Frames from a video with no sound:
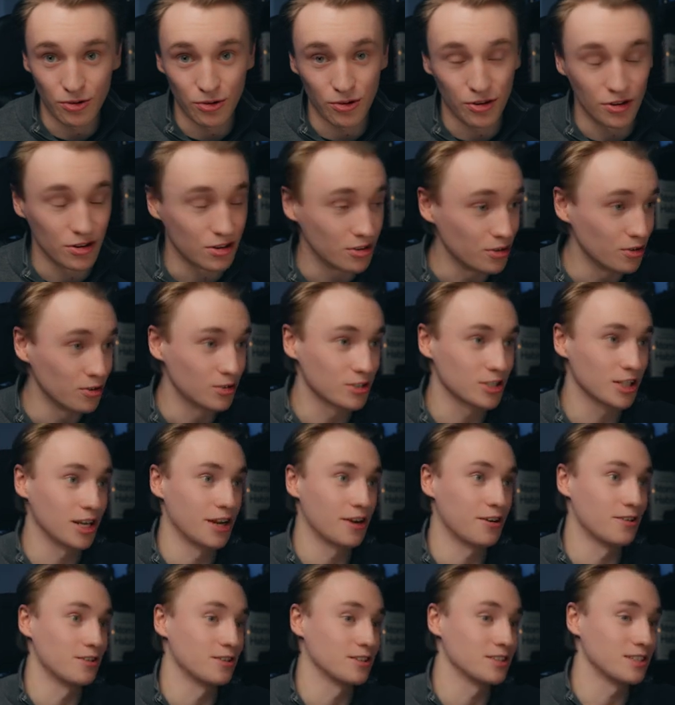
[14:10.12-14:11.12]
good
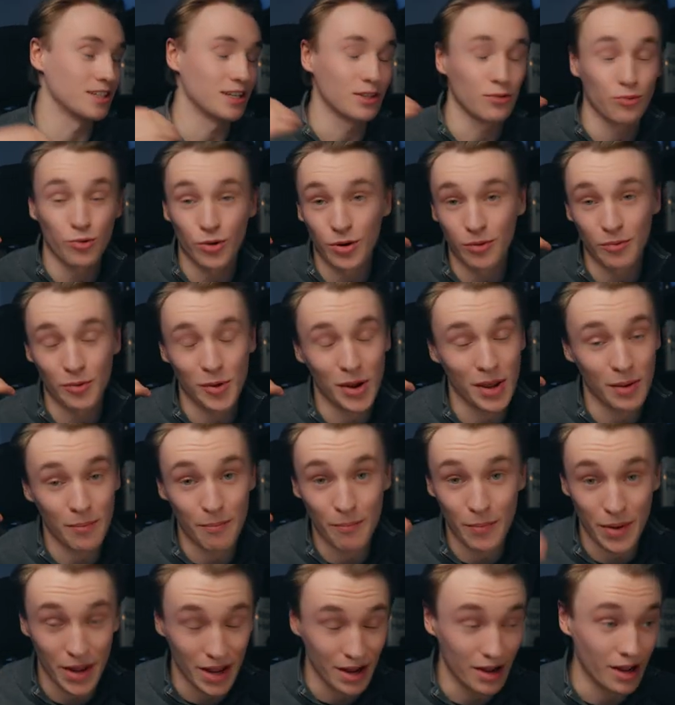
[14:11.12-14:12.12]
newsletters, it would be,
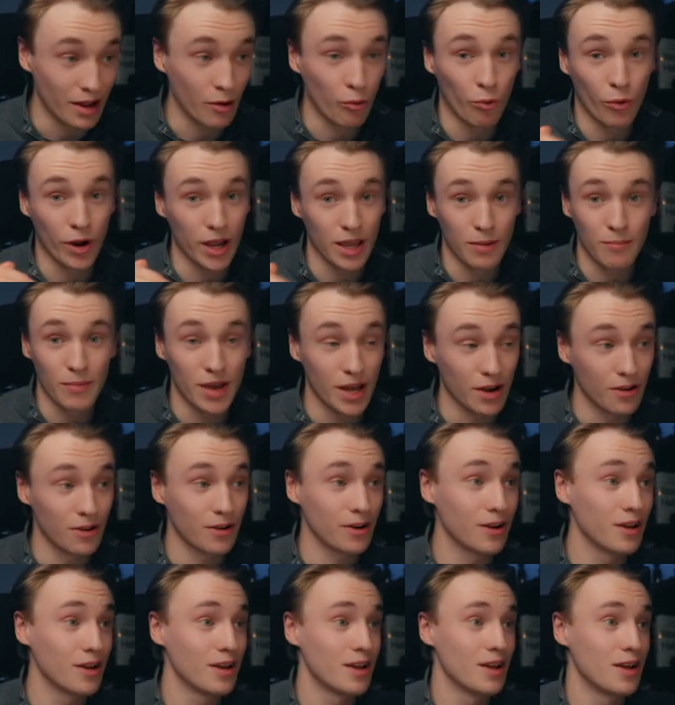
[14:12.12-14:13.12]
be uh, way
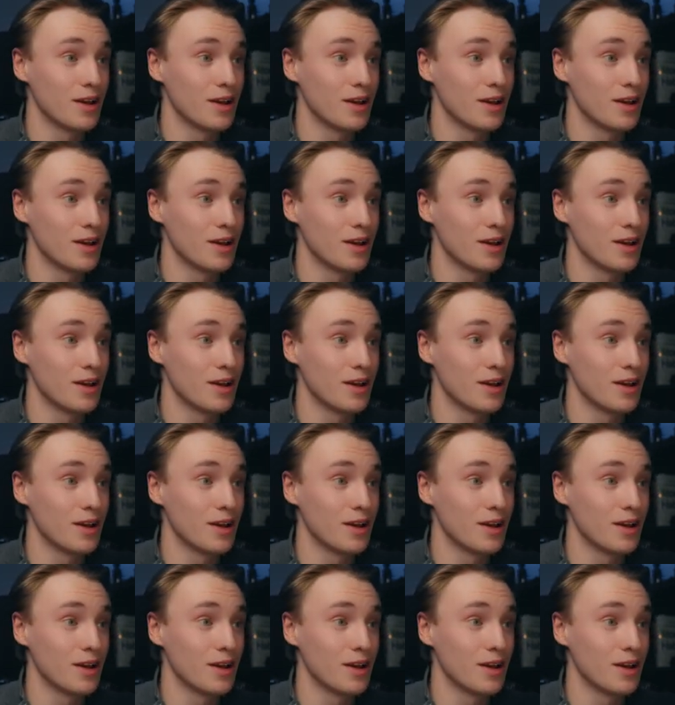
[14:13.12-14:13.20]
better.